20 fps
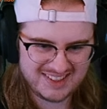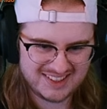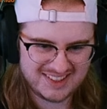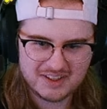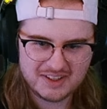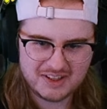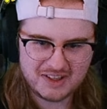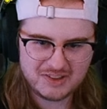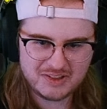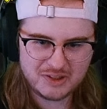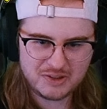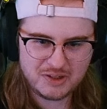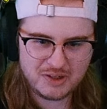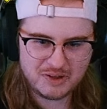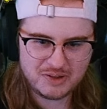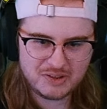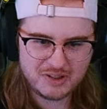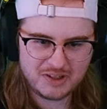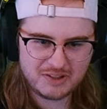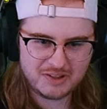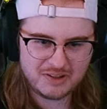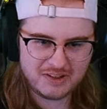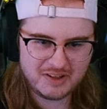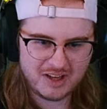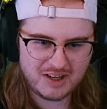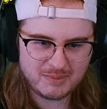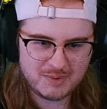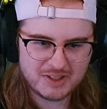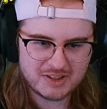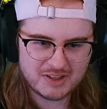Because the tiers get to the
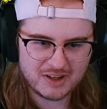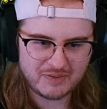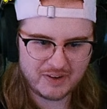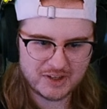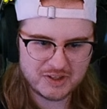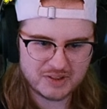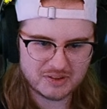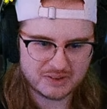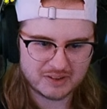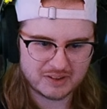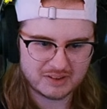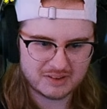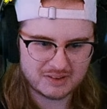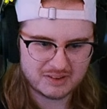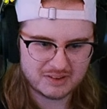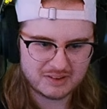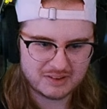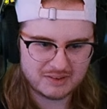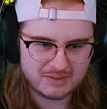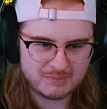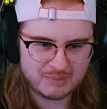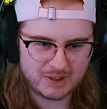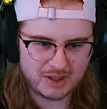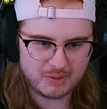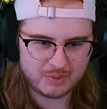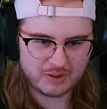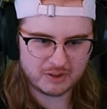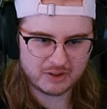enemies eventually. But at what